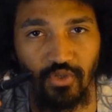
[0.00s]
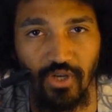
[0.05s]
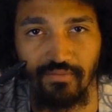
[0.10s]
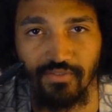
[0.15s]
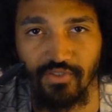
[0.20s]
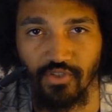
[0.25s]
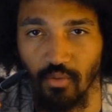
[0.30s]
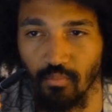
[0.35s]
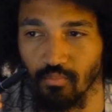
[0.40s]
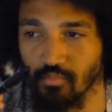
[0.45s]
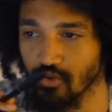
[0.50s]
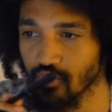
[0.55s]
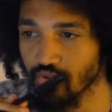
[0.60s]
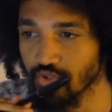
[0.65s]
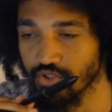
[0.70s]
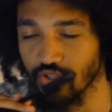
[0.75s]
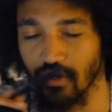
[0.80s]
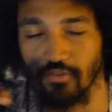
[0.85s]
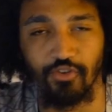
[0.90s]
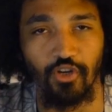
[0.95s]
you have some new
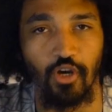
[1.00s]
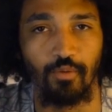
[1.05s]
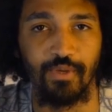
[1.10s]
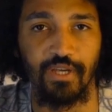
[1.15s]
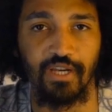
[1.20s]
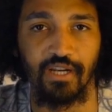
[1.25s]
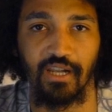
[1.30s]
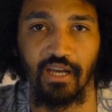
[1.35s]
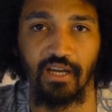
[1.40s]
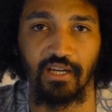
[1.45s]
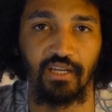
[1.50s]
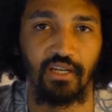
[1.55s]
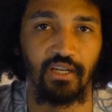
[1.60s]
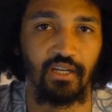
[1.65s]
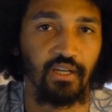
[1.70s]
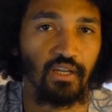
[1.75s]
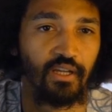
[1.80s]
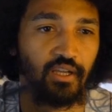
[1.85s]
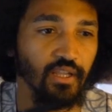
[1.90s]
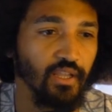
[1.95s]
stuff coming, like
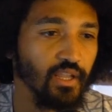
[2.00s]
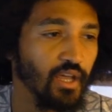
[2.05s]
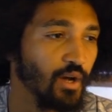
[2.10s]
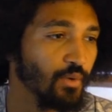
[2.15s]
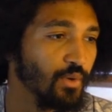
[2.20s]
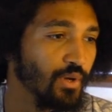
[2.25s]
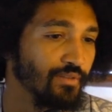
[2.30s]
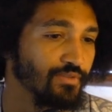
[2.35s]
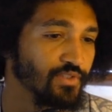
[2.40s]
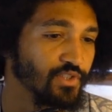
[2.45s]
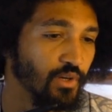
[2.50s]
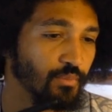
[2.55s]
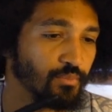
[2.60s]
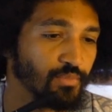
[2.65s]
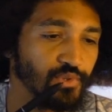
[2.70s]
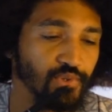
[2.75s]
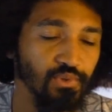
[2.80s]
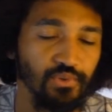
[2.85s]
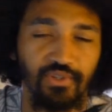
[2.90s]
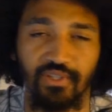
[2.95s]
now you have some
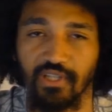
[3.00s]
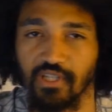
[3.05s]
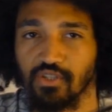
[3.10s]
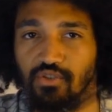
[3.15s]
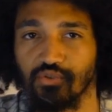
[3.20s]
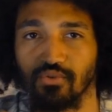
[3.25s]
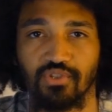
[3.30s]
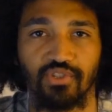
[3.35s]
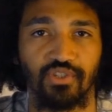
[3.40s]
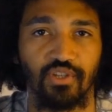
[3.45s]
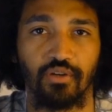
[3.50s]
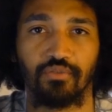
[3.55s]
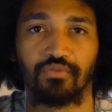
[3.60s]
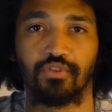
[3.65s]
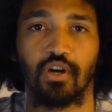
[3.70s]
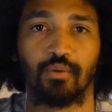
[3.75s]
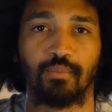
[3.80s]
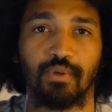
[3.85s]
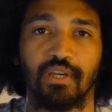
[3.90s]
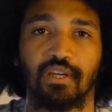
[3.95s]
new texture stuff
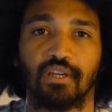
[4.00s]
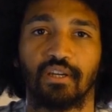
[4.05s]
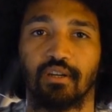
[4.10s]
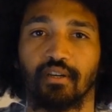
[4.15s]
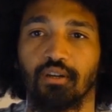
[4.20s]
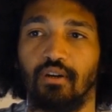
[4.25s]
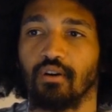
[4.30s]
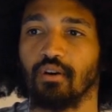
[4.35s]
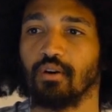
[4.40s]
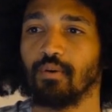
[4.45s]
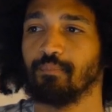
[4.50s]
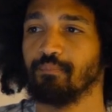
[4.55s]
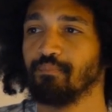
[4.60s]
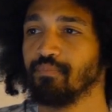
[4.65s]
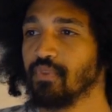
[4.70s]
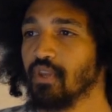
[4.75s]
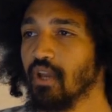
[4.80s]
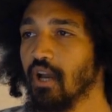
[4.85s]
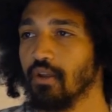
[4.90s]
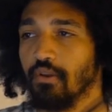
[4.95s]
coming, or
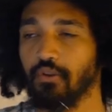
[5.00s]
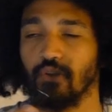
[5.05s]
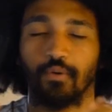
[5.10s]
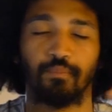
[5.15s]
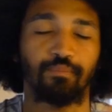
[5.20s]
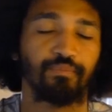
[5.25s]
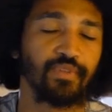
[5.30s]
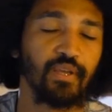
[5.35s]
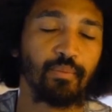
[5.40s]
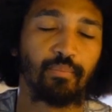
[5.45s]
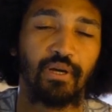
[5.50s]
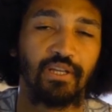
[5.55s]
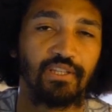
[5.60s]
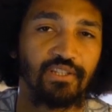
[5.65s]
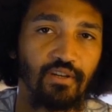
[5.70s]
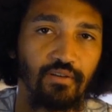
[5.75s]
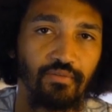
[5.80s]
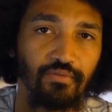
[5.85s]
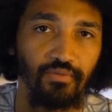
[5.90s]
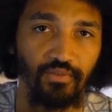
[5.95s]
I don't know, depends
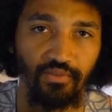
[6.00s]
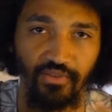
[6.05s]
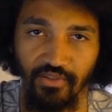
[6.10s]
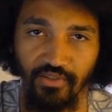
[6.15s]
of